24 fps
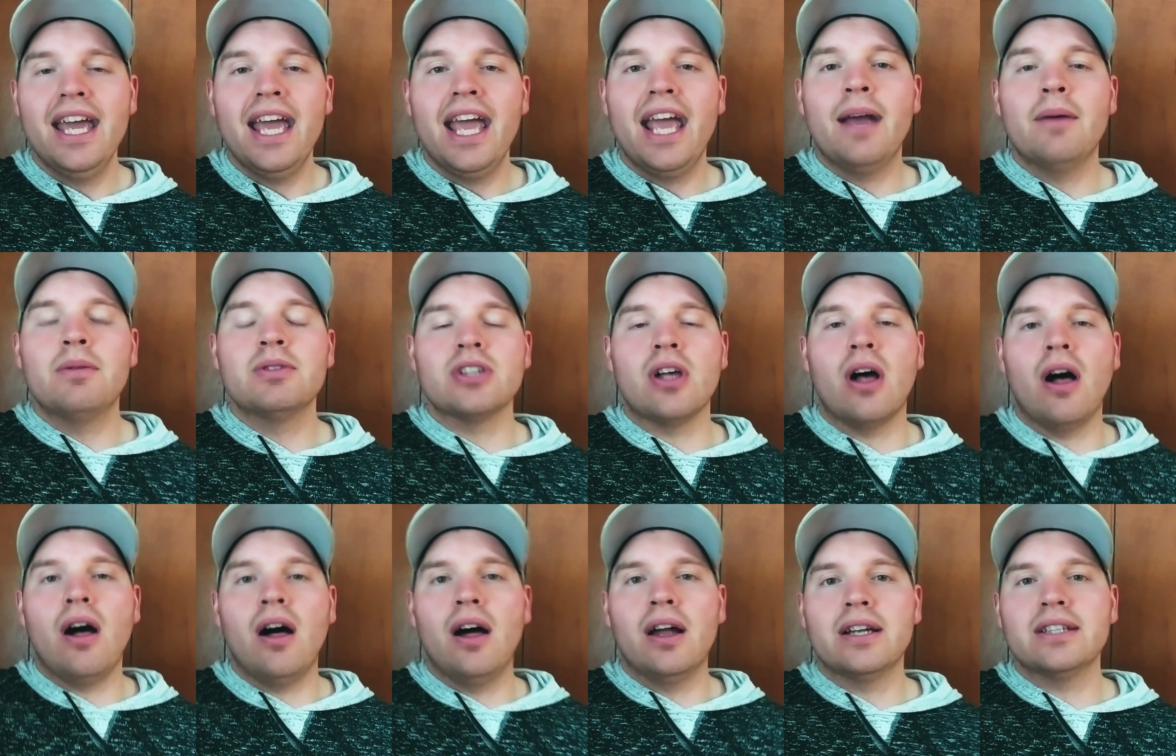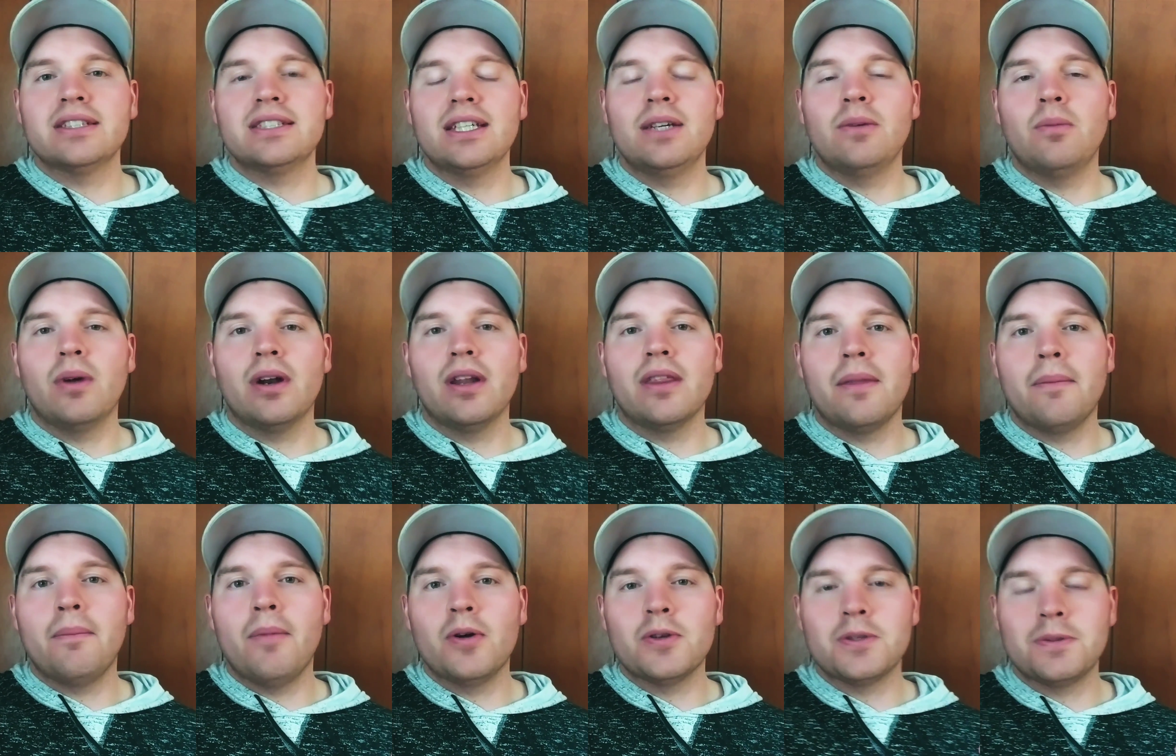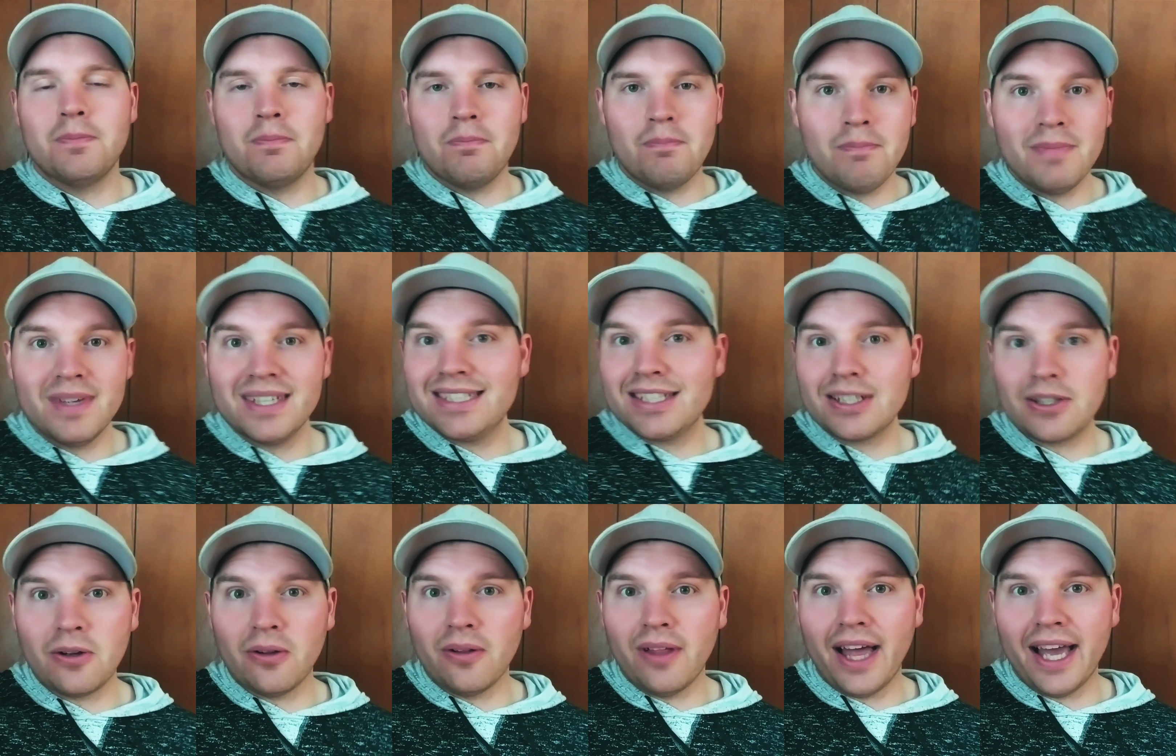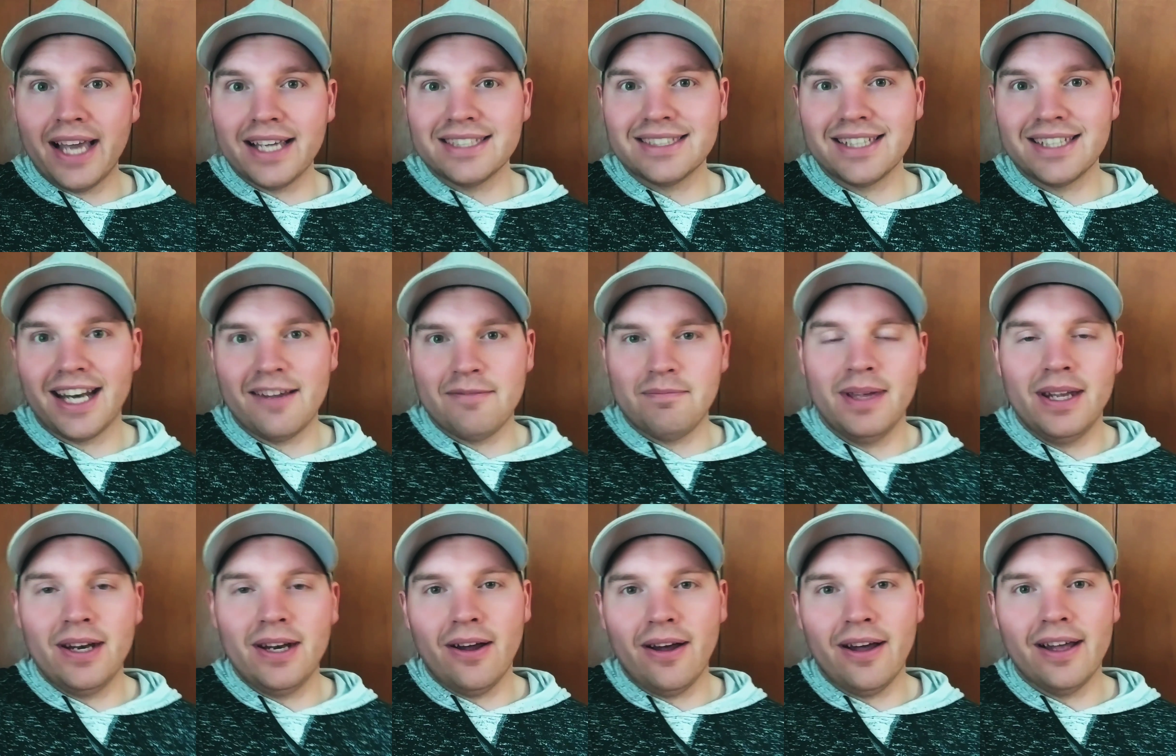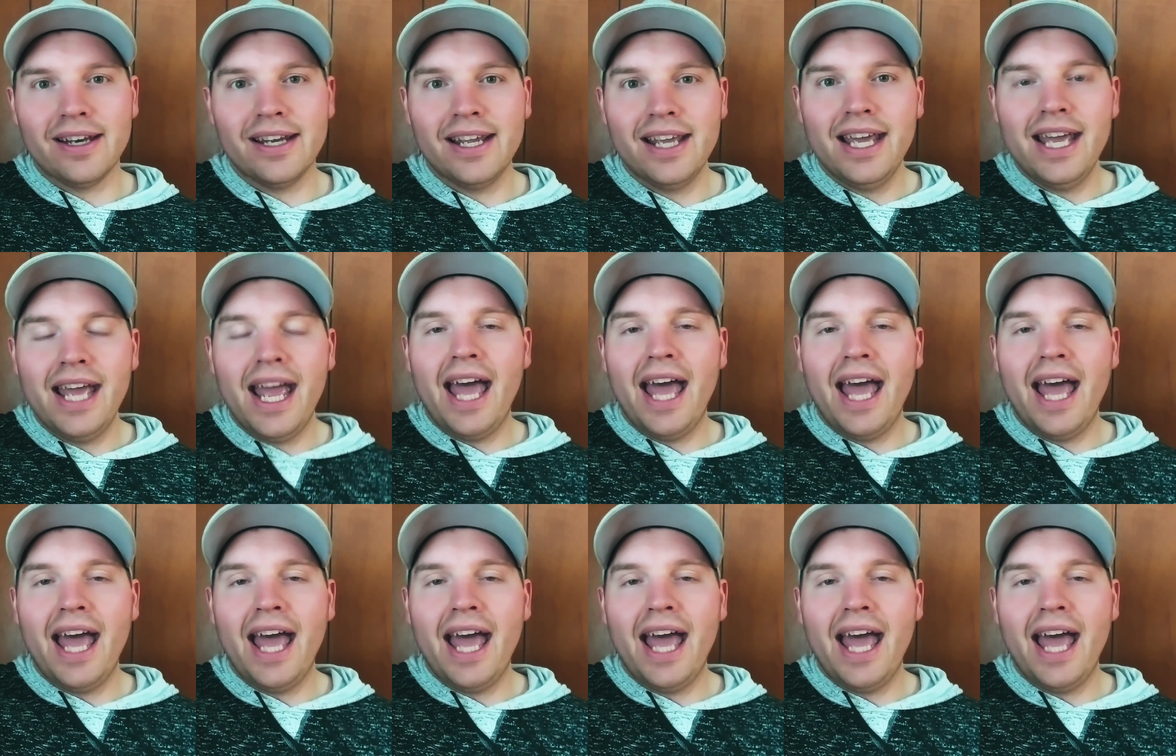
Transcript: It was honestly one of the most mystical hikes that I've been on.